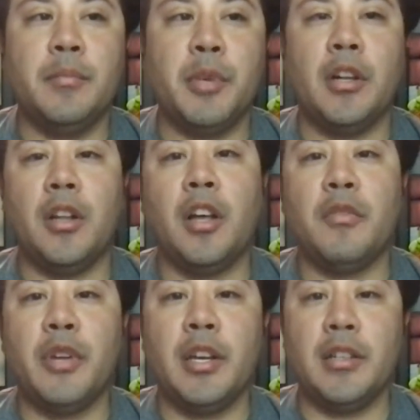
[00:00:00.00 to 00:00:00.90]
but a lot
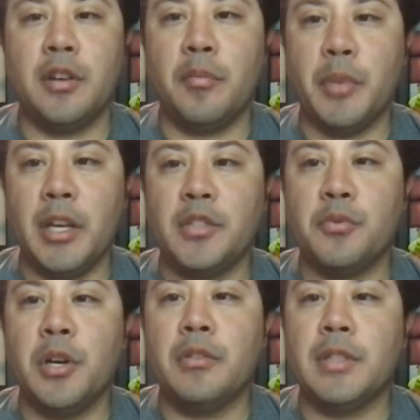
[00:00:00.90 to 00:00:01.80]
of it is on me as
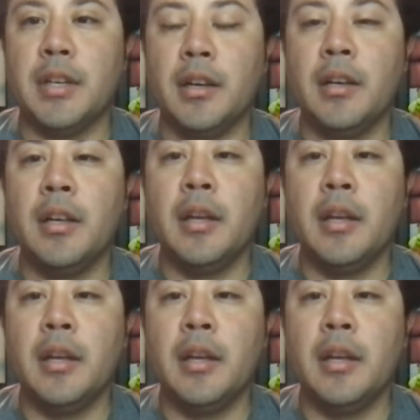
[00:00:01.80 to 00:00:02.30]
well to